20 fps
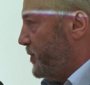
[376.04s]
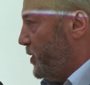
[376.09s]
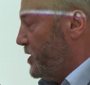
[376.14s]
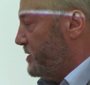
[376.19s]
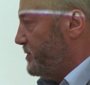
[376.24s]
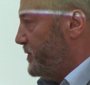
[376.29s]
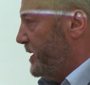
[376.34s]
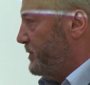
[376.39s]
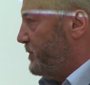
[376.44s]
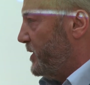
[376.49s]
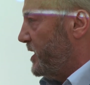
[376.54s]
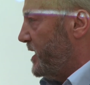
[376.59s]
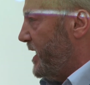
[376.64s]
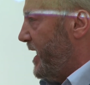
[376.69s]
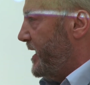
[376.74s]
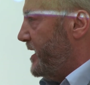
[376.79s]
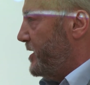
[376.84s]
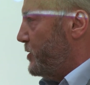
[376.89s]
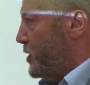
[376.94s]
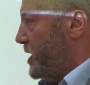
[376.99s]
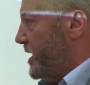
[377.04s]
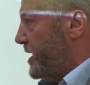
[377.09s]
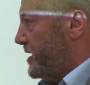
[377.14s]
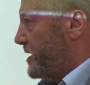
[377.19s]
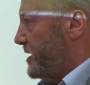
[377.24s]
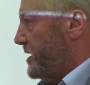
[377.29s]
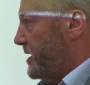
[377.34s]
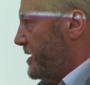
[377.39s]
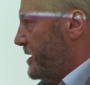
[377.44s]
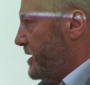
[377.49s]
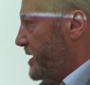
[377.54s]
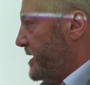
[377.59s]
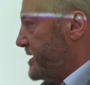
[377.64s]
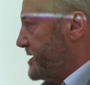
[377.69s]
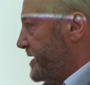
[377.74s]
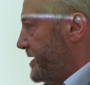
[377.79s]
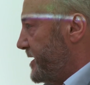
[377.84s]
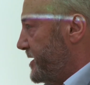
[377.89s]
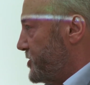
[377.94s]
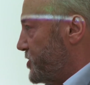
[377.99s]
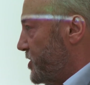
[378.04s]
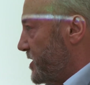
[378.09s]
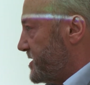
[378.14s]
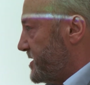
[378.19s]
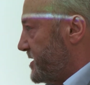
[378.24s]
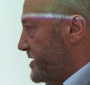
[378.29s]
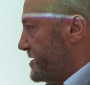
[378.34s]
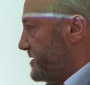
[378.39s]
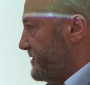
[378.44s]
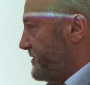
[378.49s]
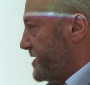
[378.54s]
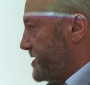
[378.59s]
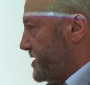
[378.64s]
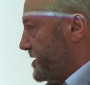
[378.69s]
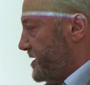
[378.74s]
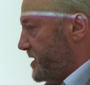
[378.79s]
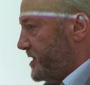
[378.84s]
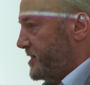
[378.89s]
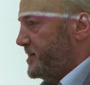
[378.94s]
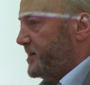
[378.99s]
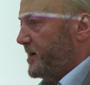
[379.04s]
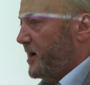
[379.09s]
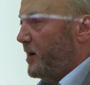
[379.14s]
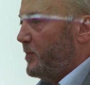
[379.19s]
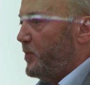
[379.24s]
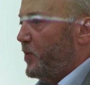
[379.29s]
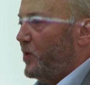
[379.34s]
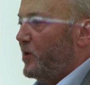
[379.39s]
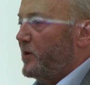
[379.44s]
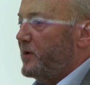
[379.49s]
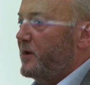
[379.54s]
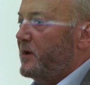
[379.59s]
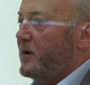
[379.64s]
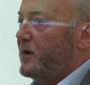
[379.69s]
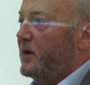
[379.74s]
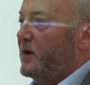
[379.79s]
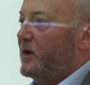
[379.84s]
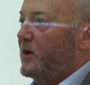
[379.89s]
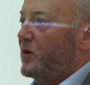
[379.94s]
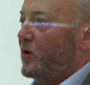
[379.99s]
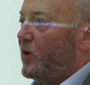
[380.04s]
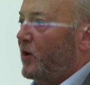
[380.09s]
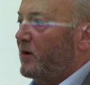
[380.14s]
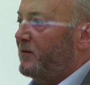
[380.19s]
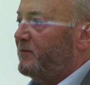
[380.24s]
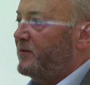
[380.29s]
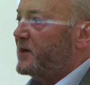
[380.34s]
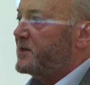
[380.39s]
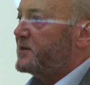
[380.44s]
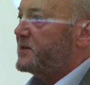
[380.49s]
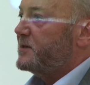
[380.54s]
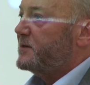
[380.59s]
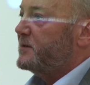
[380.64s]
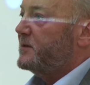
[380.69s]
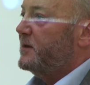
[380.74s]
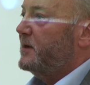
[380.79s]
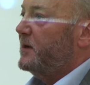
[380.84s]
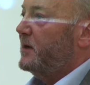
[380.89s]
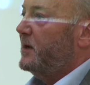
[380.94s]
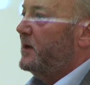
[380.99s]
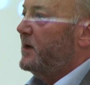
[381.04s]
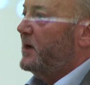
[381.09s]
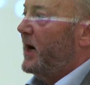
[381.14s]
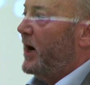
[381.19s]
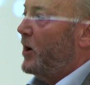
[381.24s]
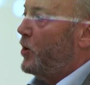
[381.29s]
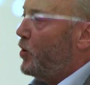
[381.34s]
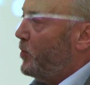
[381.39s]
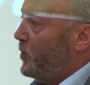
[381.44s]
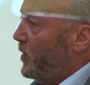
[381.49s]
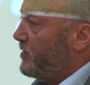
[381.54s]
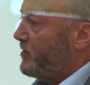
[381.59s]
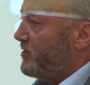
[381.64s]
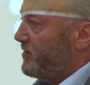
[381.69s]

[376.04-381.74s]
upon people anywhere is an injustice visited upon all of us. I hope on